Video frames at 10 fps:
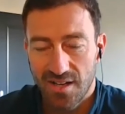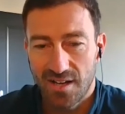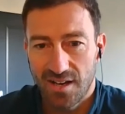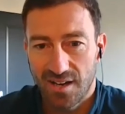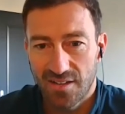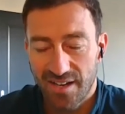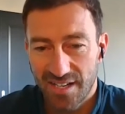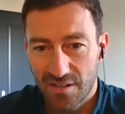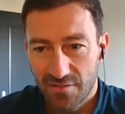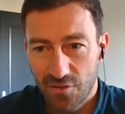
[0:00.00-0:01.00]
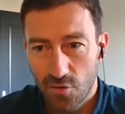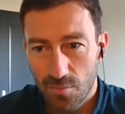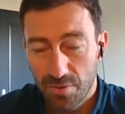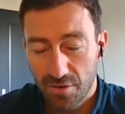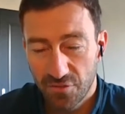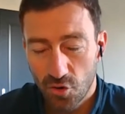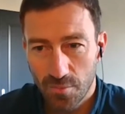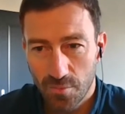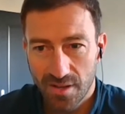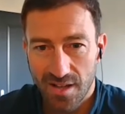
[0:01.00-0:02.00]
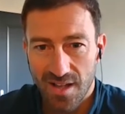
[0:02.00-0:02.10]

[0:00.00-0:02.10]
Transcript: that it can perform